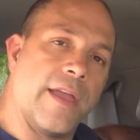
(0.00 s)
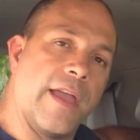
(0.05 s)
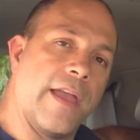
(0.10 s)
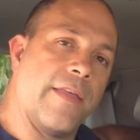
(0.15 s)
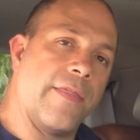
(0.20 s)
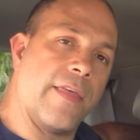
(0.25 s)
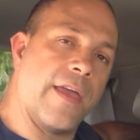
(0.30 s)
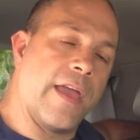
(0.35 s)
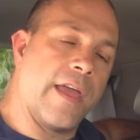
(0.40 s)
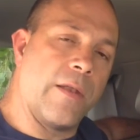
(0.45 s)

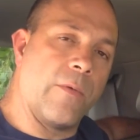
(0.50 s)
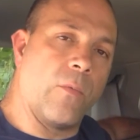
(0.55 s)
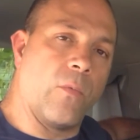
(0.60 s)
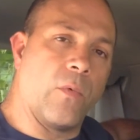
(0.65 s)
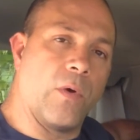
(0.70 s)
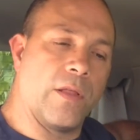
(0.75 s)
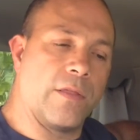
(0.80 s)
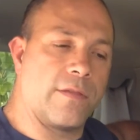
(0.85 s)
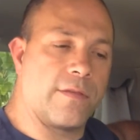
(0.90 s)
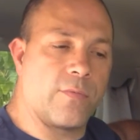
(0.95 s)
And then
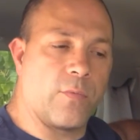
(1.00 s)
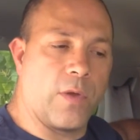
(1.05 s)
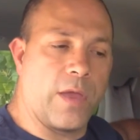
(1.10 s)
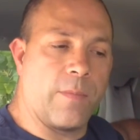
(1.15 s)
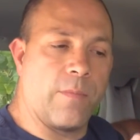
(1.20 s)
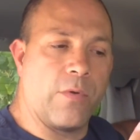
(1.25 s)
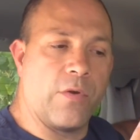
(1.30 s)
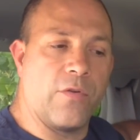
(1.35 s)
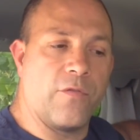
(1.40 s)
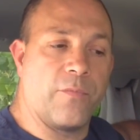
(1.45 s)
once we
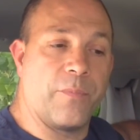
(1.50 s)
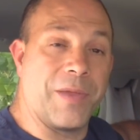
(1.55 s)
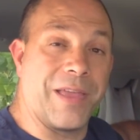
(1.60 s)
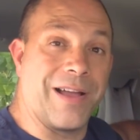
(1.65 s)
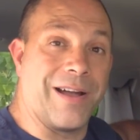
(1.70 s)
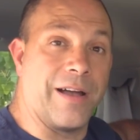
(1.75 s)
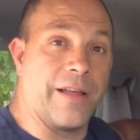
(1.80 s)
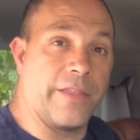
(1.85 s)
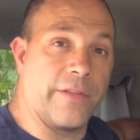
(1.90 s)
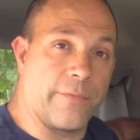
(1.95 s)
move
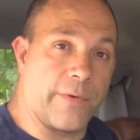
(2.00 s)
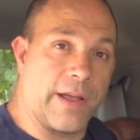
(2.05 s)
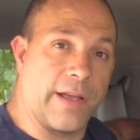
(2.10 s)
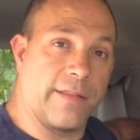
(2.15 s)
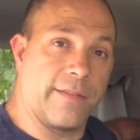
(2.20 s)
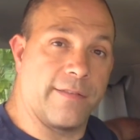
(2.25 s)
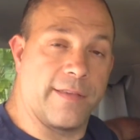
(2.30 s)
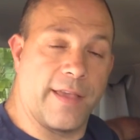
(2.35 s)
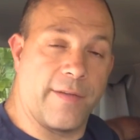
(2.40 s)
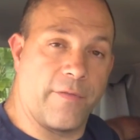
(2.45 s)
beyond the
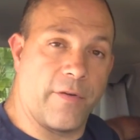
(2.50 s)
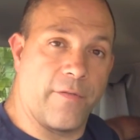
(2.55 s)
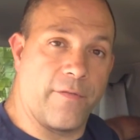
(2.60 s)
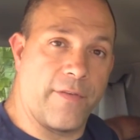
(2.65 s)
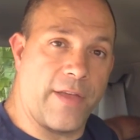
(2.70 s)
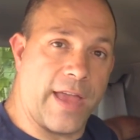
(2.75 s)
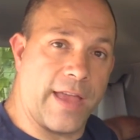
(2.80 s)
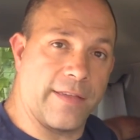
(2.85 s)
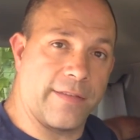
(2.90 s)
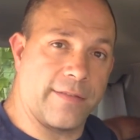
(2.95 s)
RideSafer
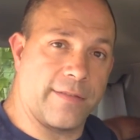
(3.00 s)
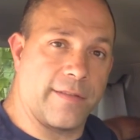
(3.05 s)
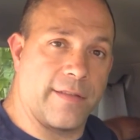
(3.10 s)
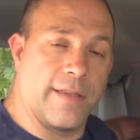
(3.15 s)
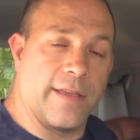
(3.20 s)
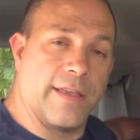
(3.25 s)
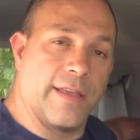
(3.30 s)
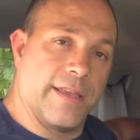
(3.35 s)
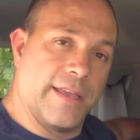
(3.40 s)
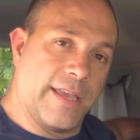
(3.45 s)
Vest
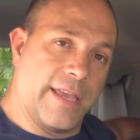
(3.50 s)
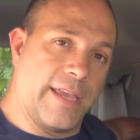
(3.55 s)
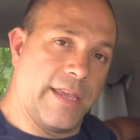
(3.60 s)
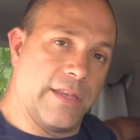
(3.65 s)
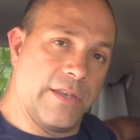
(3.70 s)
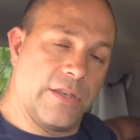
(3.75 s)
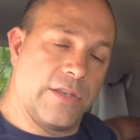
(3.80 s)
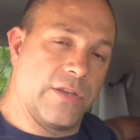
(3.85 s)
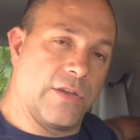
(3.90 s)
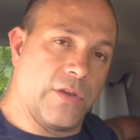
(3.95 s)

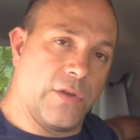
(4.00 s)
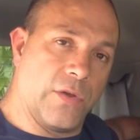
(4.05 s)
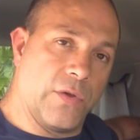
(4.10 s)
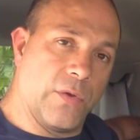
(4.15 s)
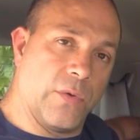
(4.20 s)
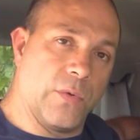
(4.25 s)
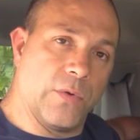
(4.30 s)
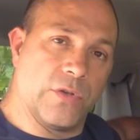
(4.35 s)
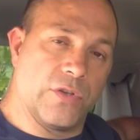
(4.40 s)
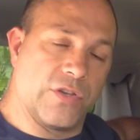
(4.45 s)

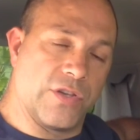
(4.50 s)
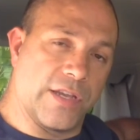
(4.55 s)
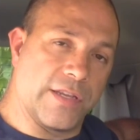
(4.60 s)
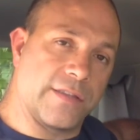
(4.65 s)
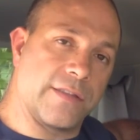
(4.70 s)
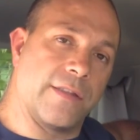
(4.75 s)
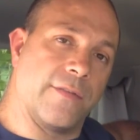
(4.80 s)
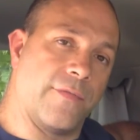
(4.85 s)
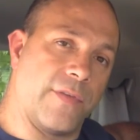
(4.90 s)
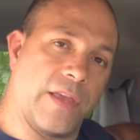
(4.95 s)
into
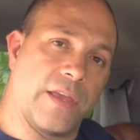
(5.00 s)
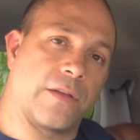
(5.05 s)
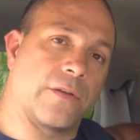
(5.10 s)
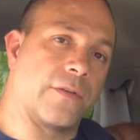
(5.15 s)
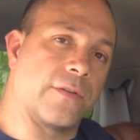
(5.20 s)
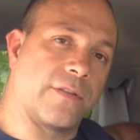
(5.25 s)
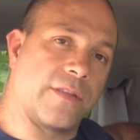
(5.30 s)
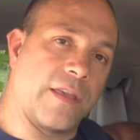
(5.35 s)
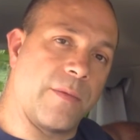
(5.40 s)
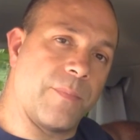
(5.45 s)
just the
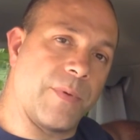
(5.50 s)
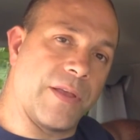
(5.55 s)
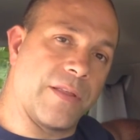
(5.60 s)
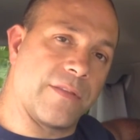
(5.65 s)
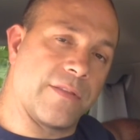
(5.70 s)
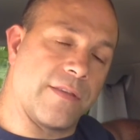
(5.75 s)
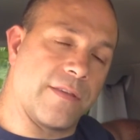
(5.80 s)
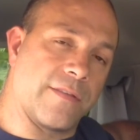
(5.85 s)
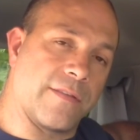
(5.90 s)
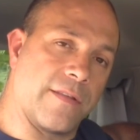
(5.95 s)
vehicle seatbelt
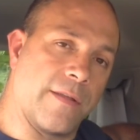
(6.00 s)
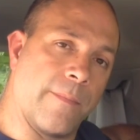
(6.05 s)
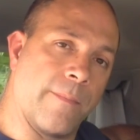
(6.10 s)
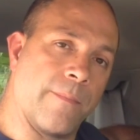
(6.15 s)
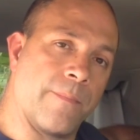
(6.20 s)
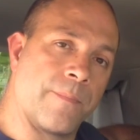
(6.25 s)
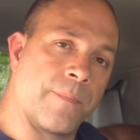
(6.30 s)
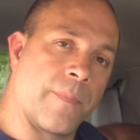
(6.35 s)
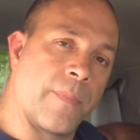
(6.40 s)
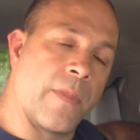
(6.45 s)

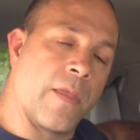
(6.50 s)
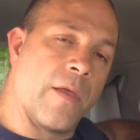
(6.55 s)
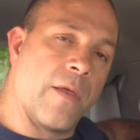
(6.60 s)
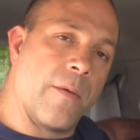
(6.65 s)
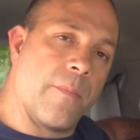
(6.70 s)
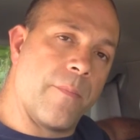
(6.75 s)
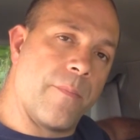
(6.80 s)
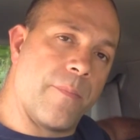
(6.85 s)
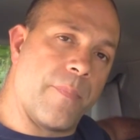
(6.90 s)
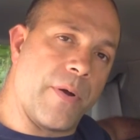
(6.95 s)
system,
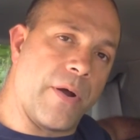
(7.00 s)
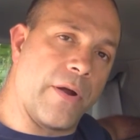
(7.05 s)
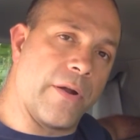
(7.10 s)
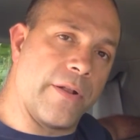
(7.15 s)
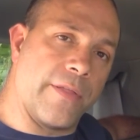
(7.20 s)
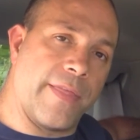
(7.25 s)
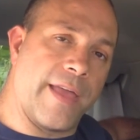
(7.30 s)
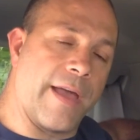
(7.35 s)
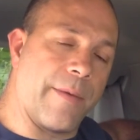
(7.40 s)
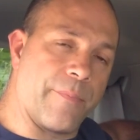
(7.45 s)

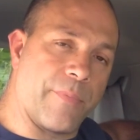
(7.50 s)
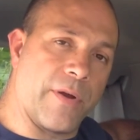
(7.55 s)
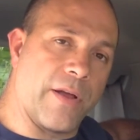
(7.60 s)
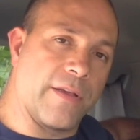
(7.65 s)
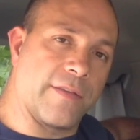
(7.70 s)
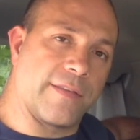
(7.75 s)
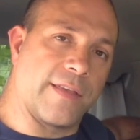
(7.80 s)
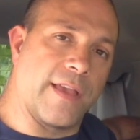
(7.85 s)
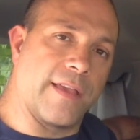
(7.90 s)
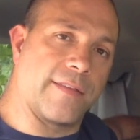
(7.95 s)
part of that
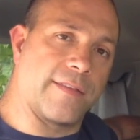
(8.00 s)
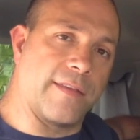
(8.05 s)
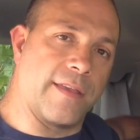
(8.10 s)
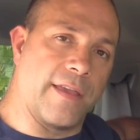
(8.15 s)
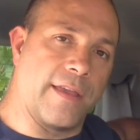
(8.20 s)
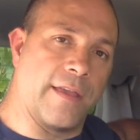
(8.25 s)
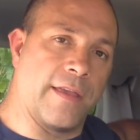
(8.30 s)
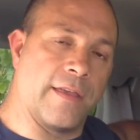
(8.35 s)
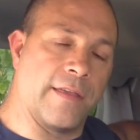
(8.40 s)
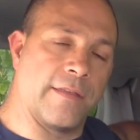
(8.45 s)
process
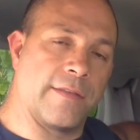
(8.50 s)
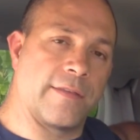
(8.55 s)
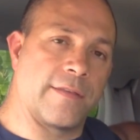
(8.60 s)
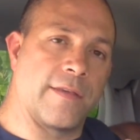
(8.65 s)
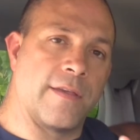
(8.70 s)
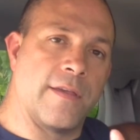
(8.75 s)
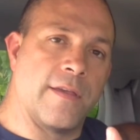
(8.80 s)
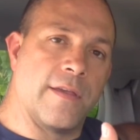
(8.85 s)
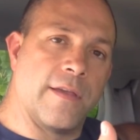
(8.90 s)
is